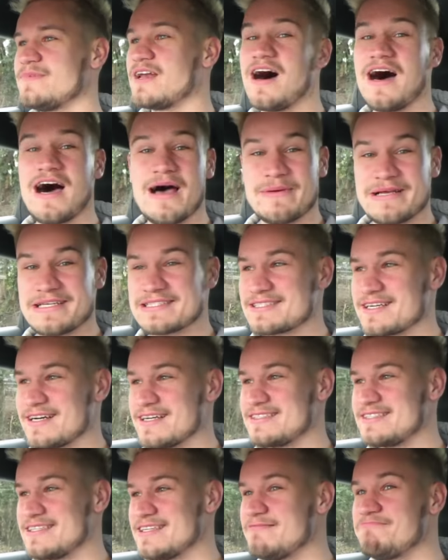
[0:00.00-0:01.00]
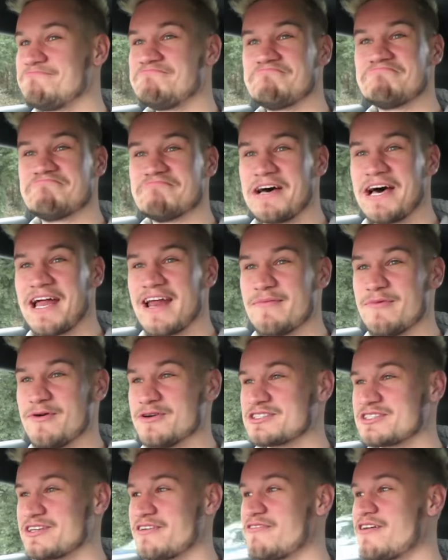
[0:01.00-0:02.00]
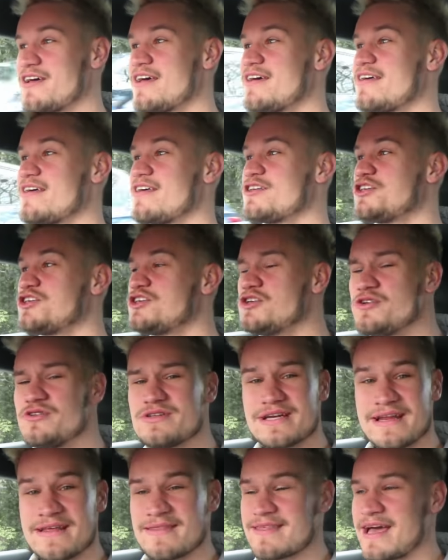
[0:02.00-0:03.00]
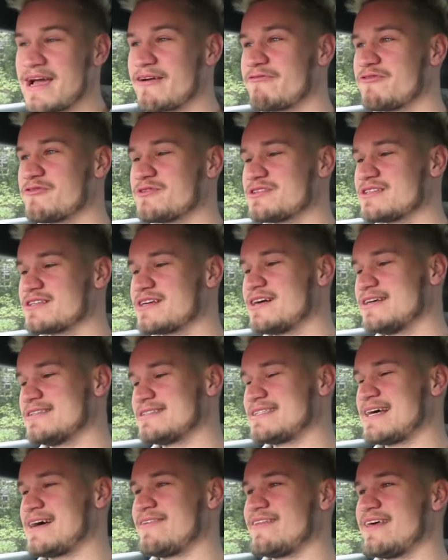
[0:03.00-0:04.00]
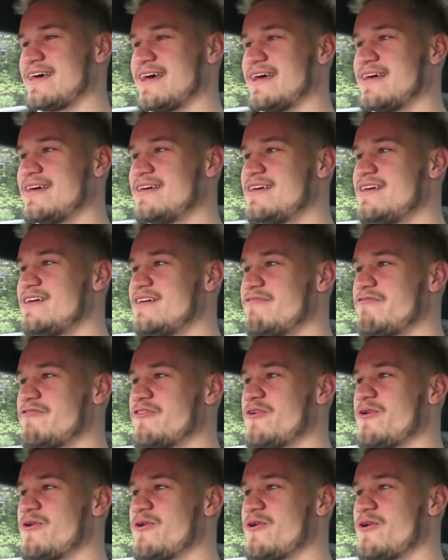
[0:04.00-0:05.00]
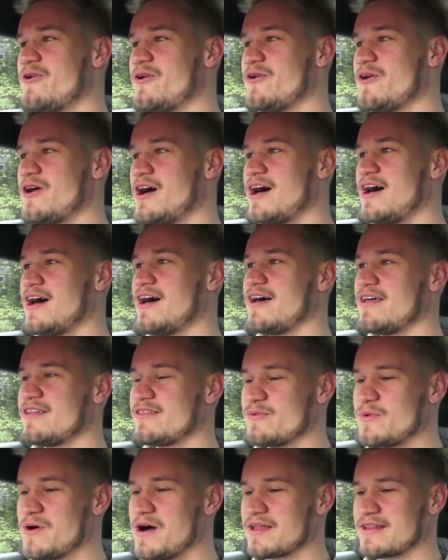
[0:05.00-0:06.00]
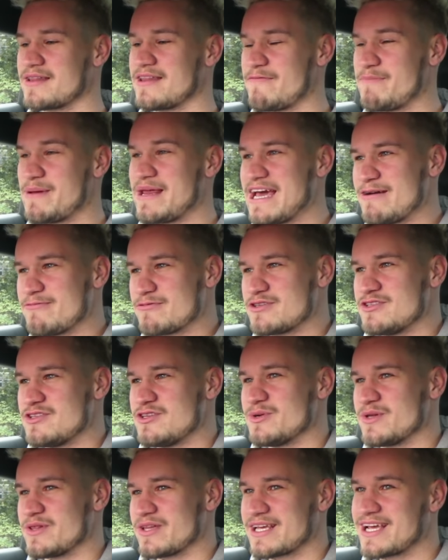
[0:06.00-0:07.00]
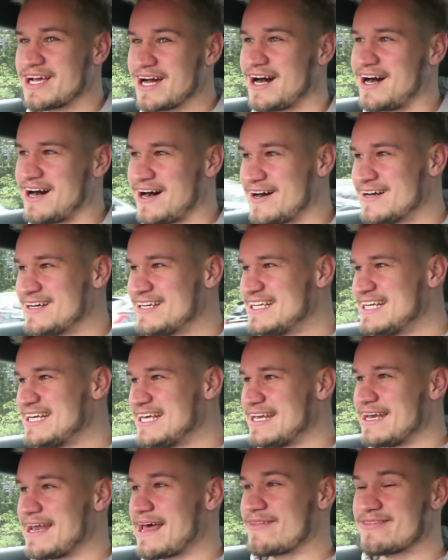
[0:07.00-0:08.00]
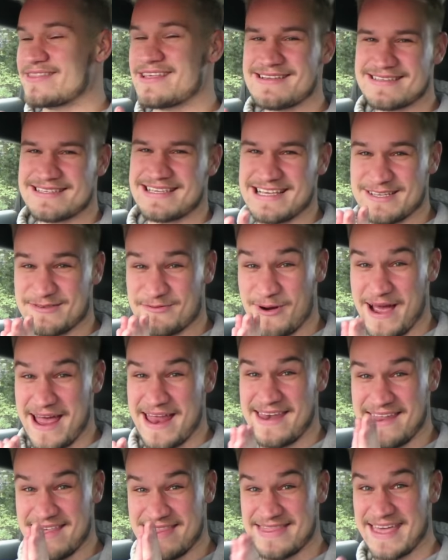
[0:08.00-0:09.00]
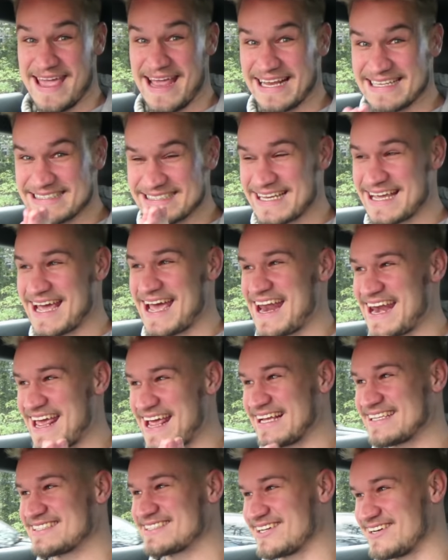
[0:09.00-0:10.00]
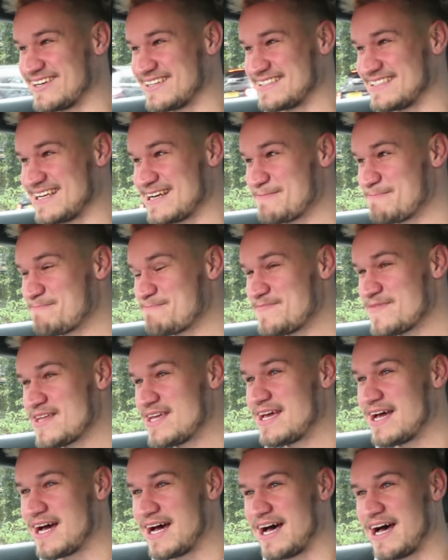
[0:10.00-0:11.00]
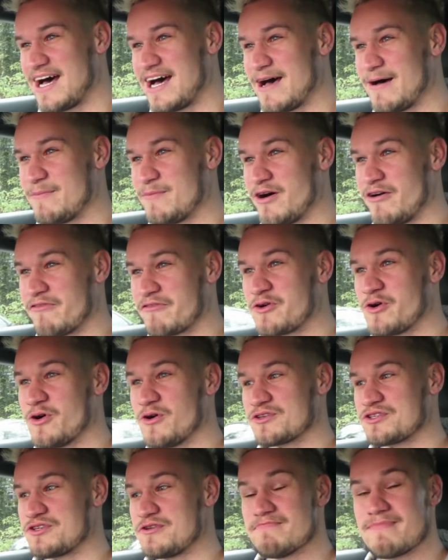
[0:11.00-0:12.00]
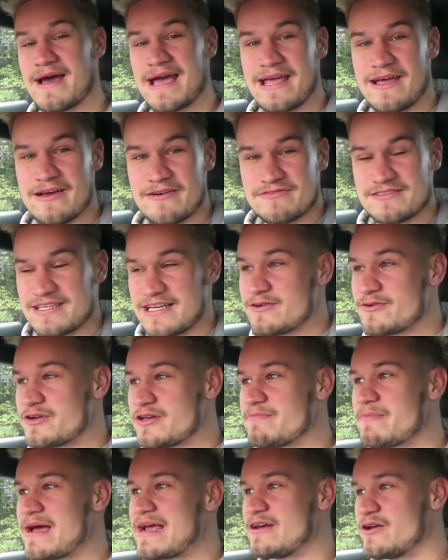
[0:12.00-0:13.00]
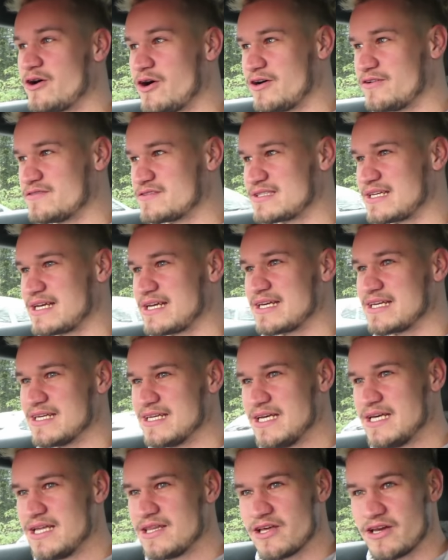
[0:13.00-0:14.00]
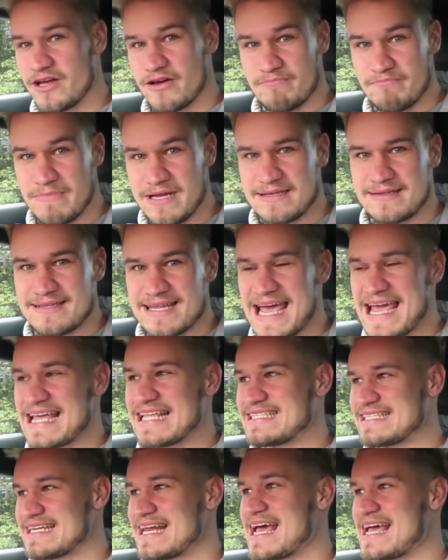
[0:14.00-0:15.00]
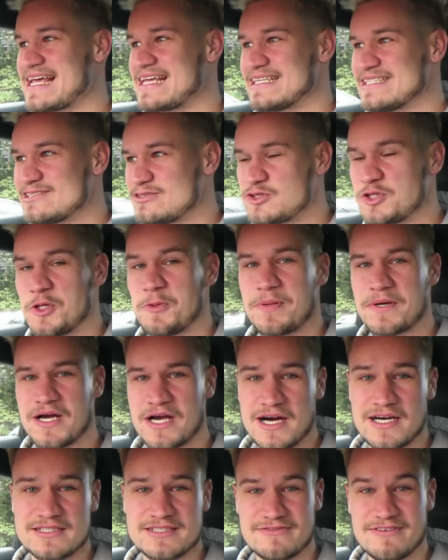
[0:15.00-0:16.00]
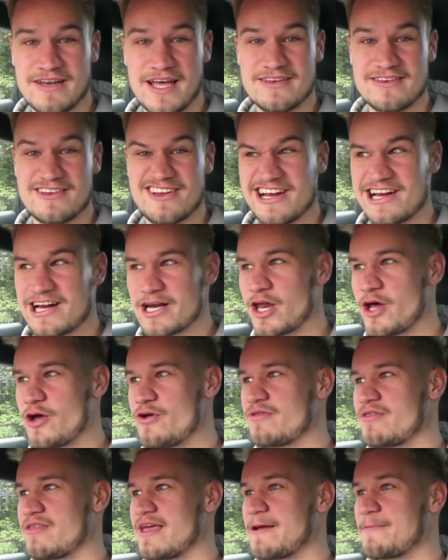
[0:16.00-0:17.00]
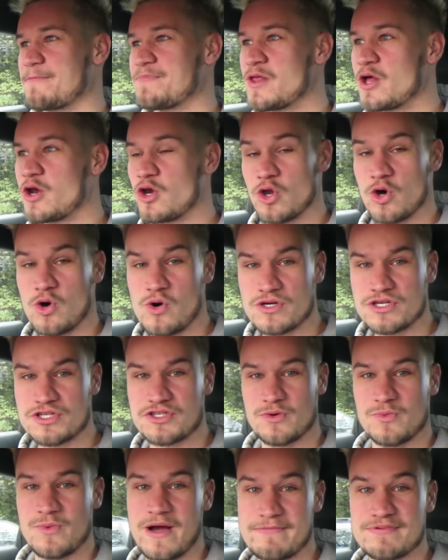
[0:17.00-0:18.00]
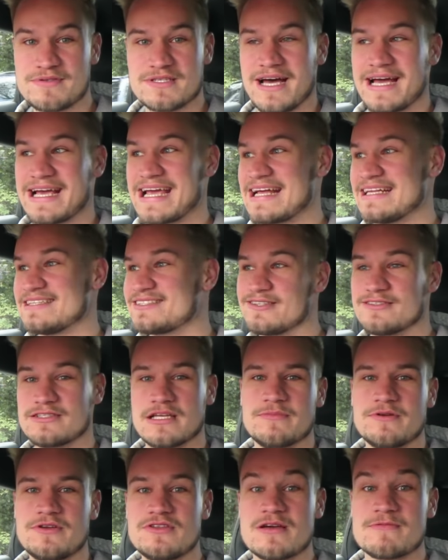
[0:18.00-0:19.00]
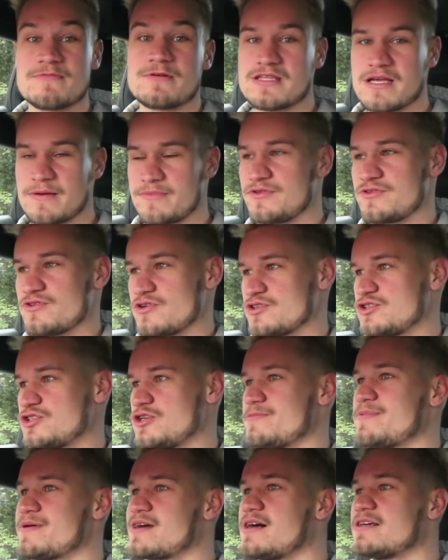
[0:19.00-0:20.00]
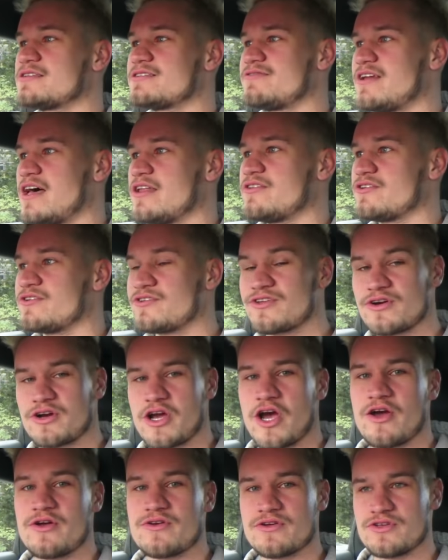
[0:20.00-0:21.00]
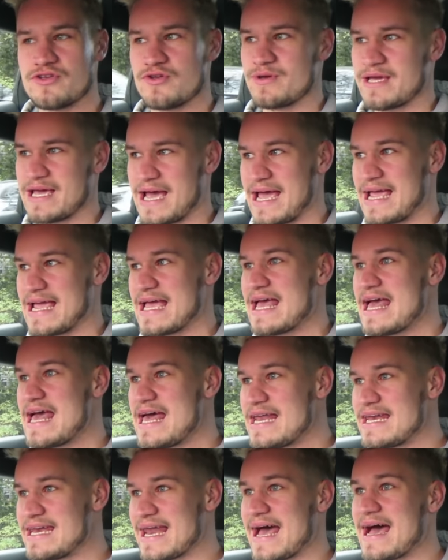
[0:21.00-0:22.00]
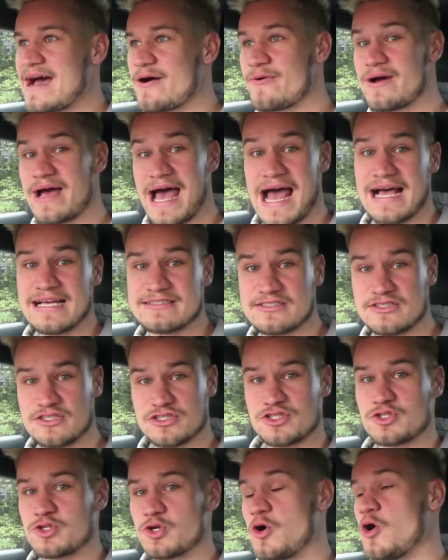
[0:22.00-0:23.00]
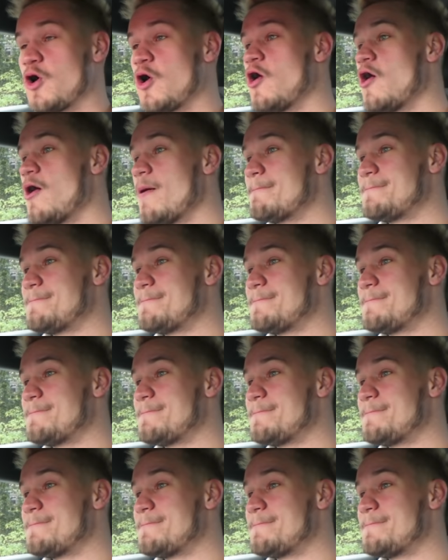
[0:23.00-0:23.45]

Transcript: Well, I'm excited, and I'm also hugely thankful to the guys down there for the work that they've been able to do on the car. Now, this is when things get exciting. Of course, you may have seen, or you may not have seen, that at midday today, Supercars of London Clothing launched the website again. So www.supercarsoflondon.co.uk now has the store